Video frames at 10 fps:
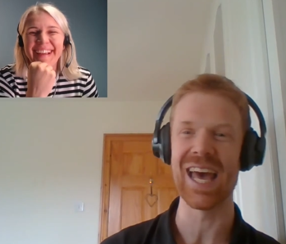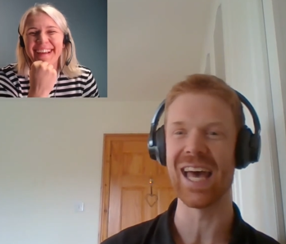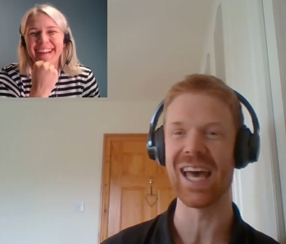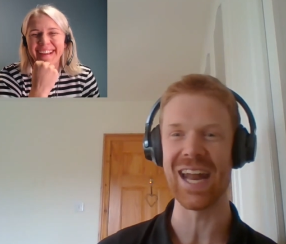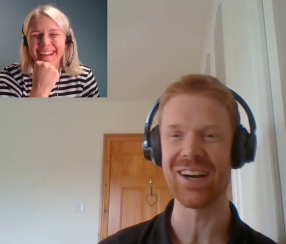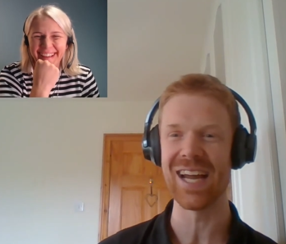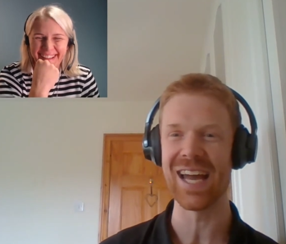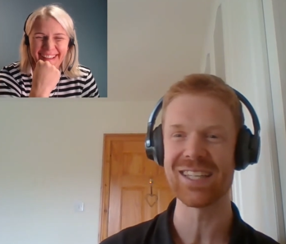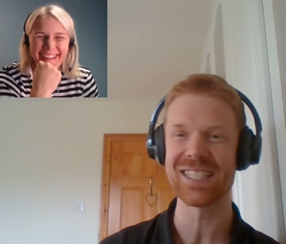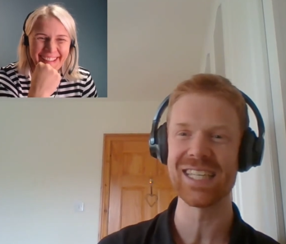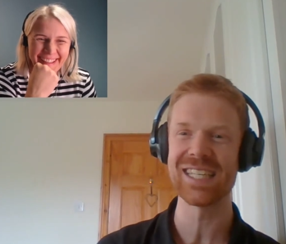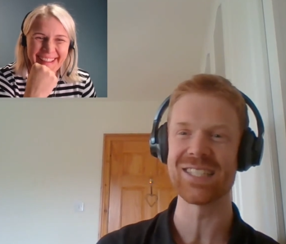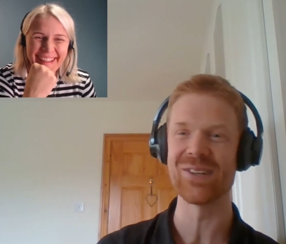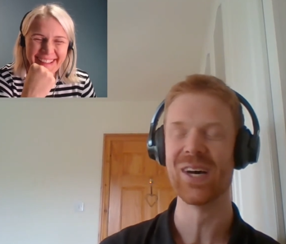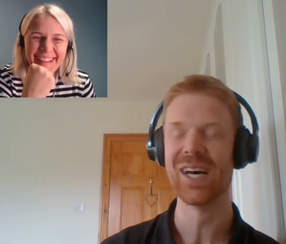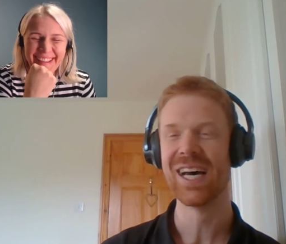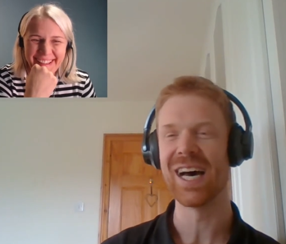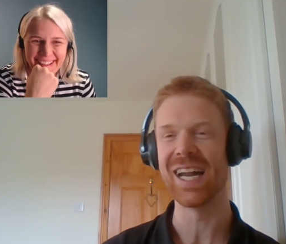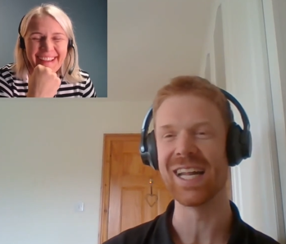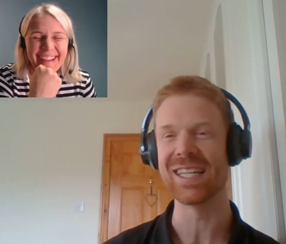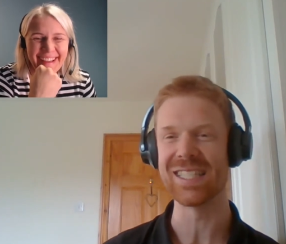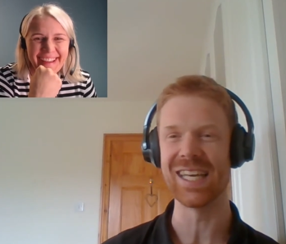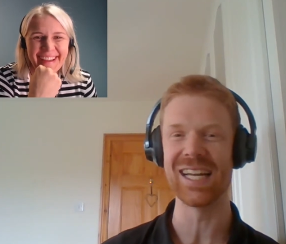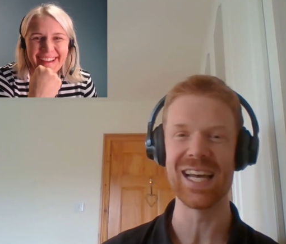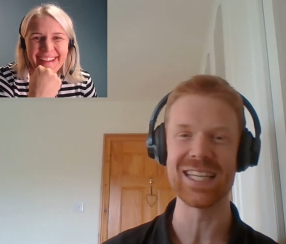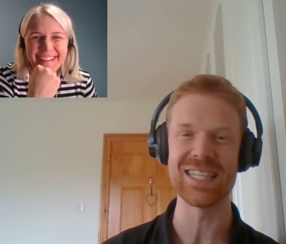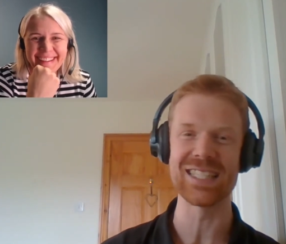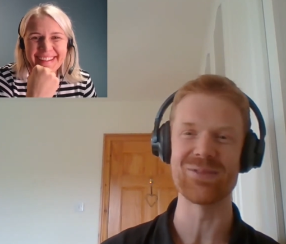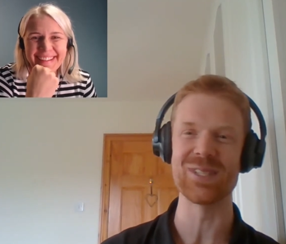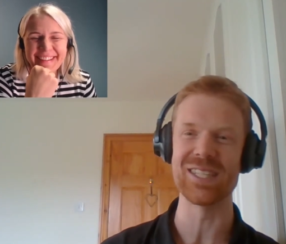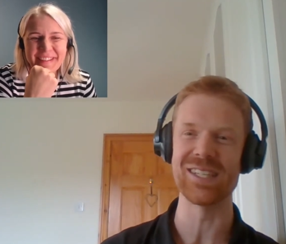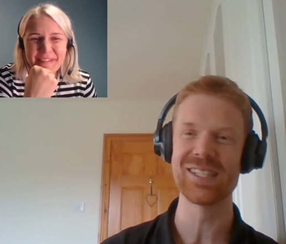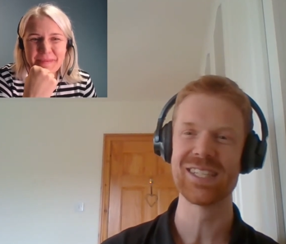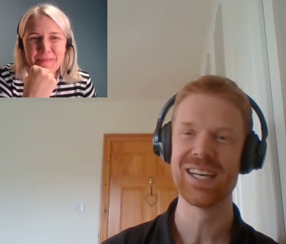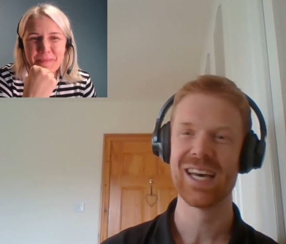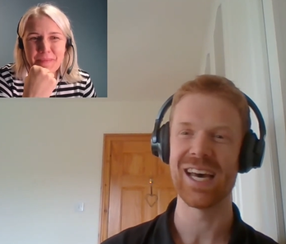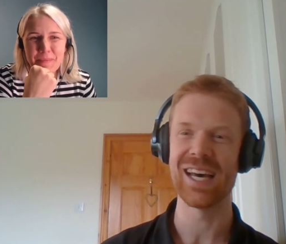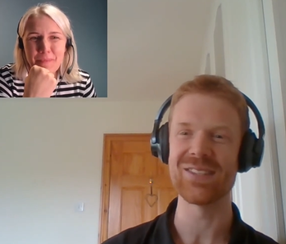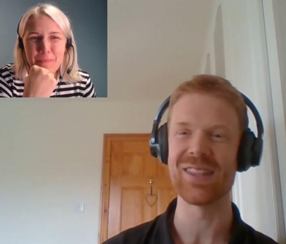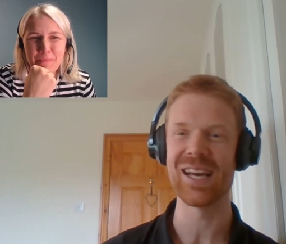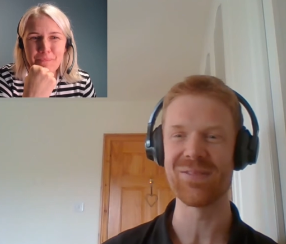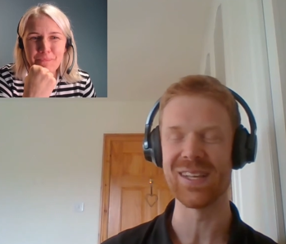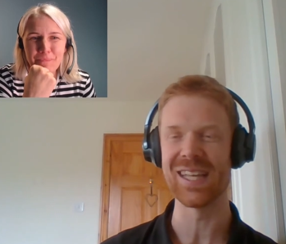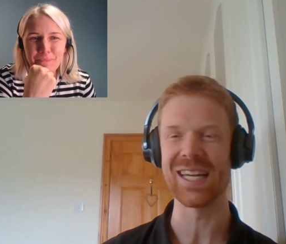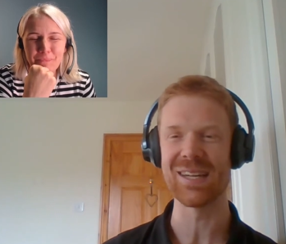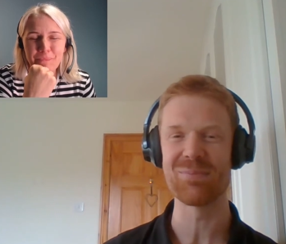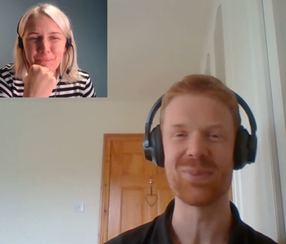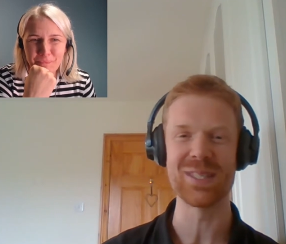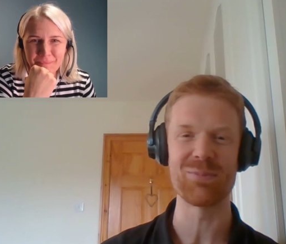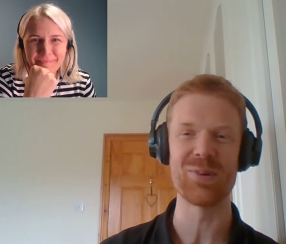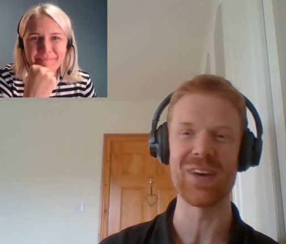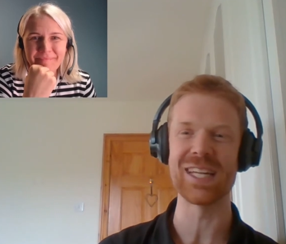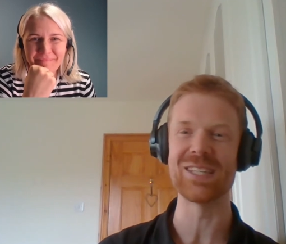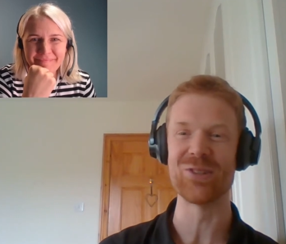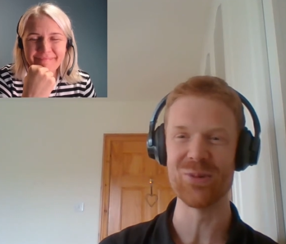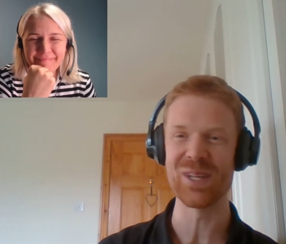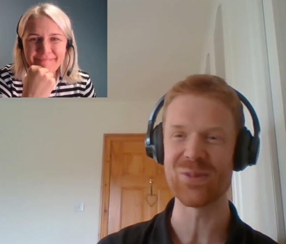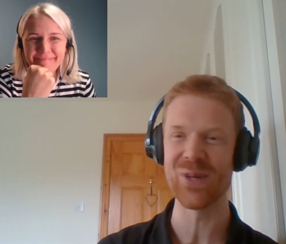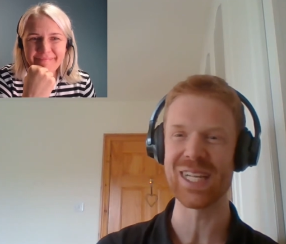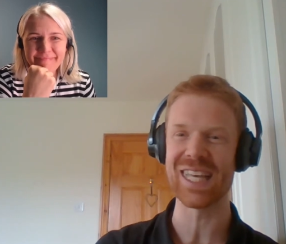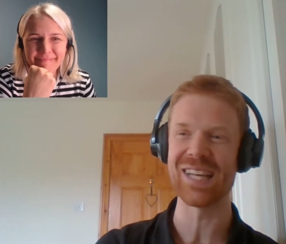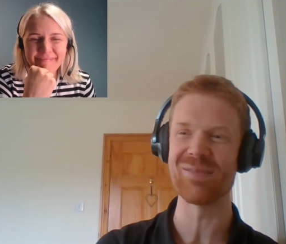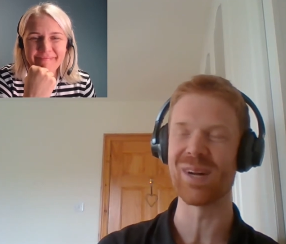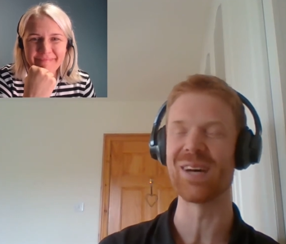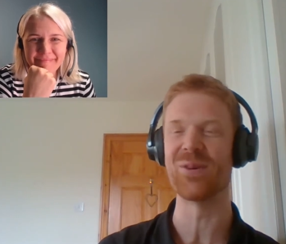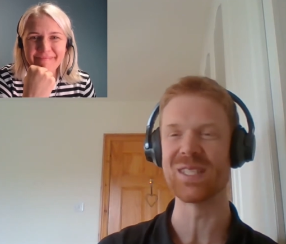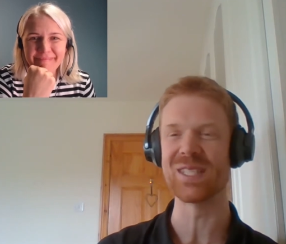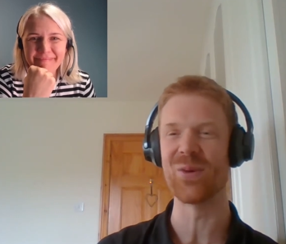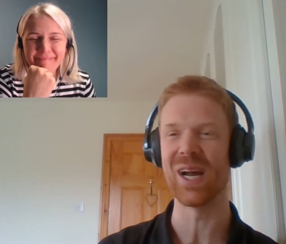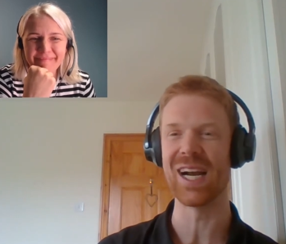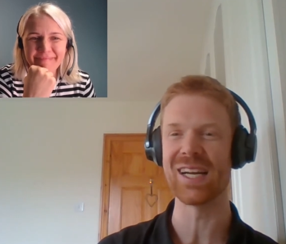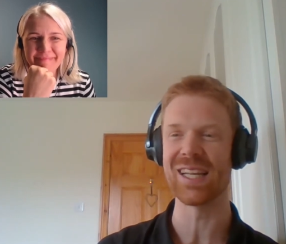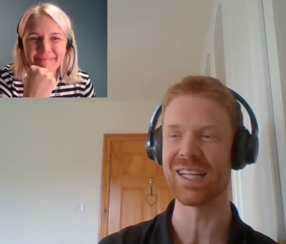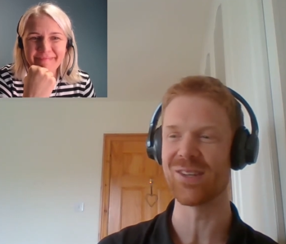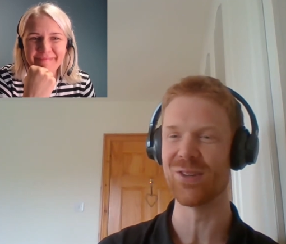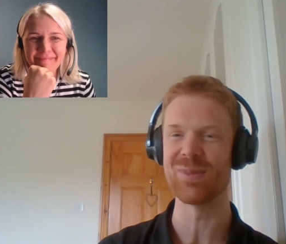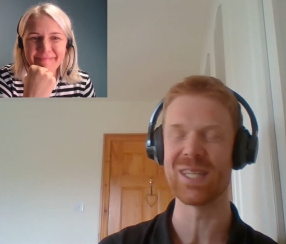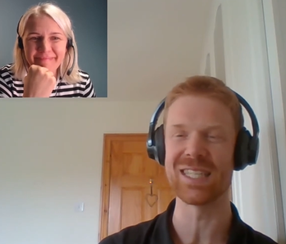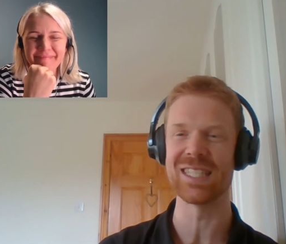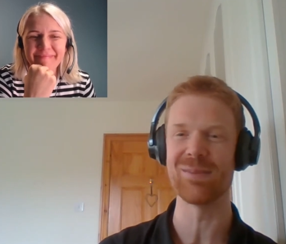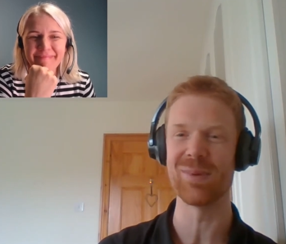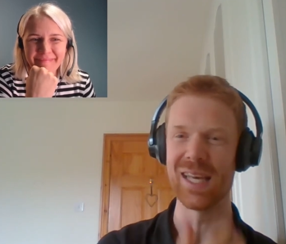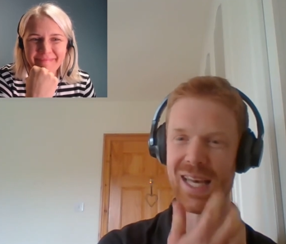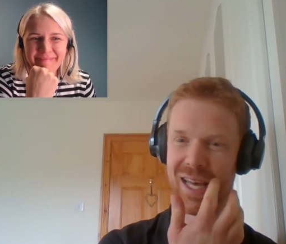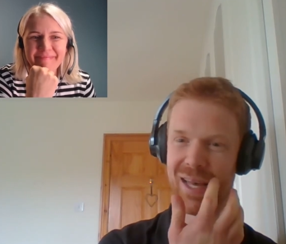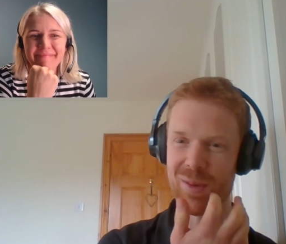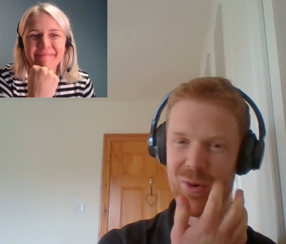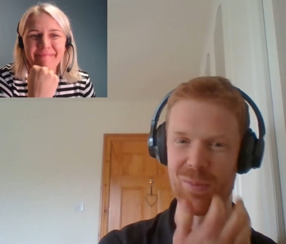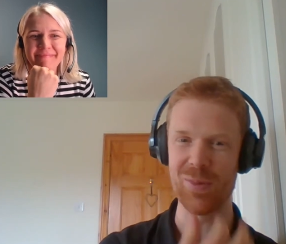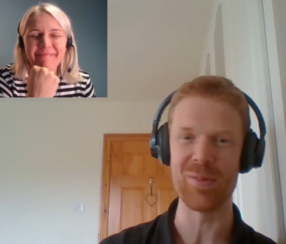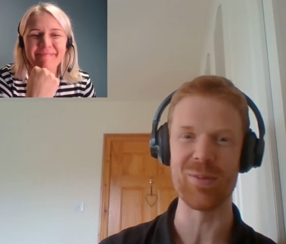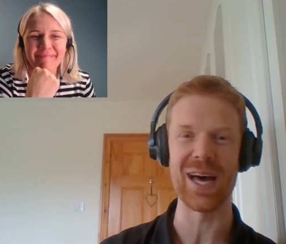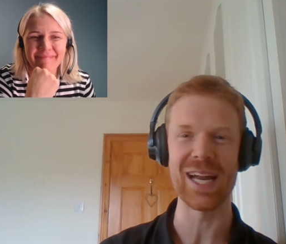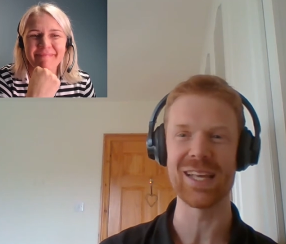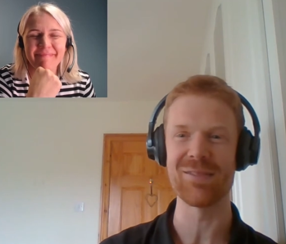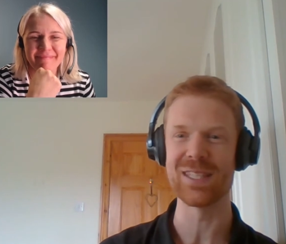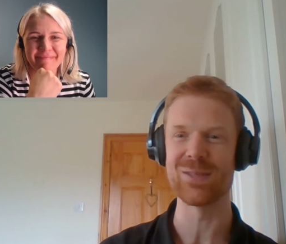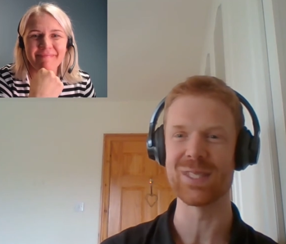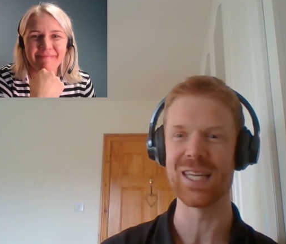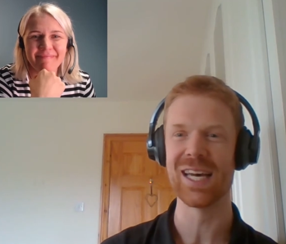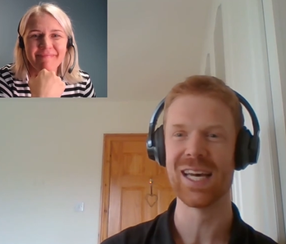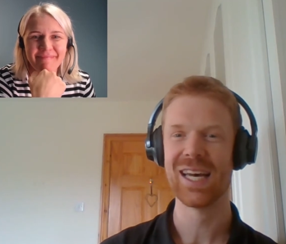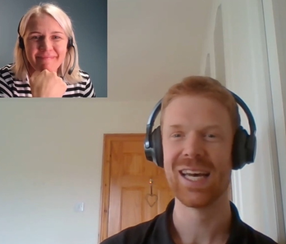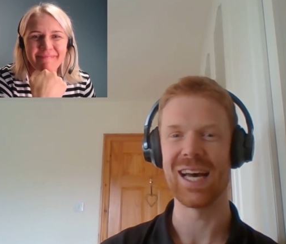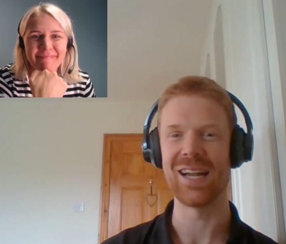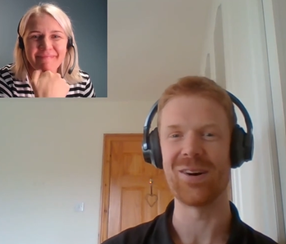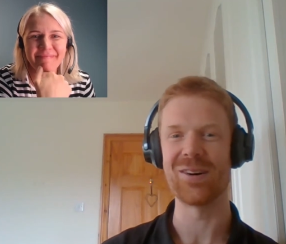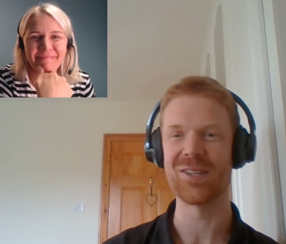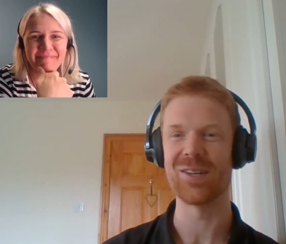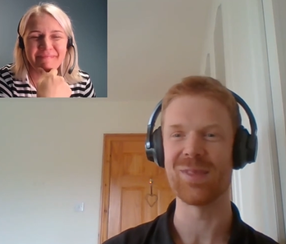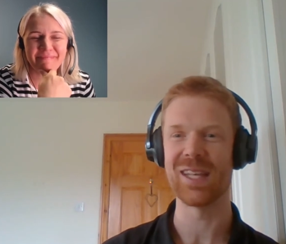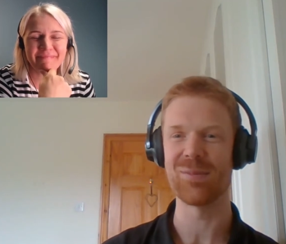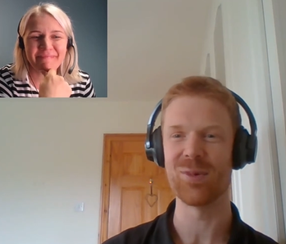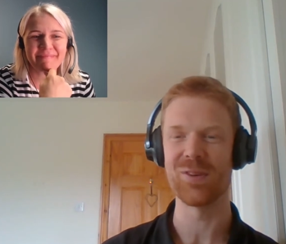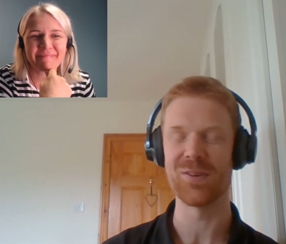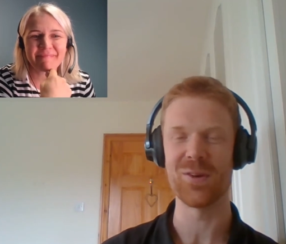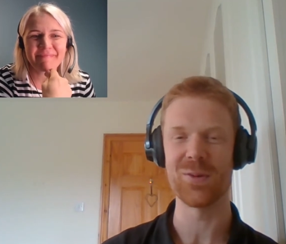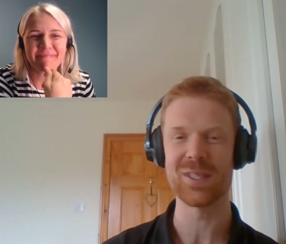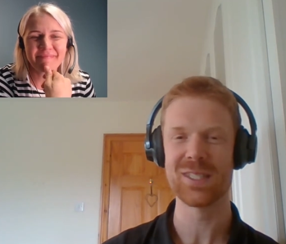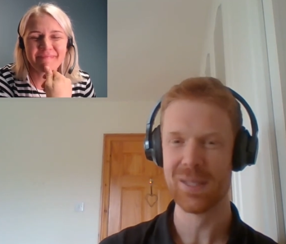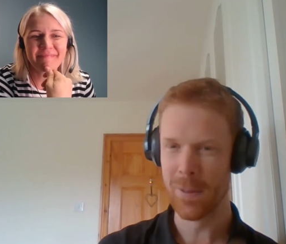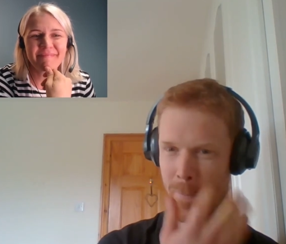Speaker 1: uh, ener- energy. So I needed to eat less as a result. Uh, so thankfully, that pre- prevented too much weight gain, but I was aware that it could potentially be be more problematic if this was mm. a a long term thing moving forwards.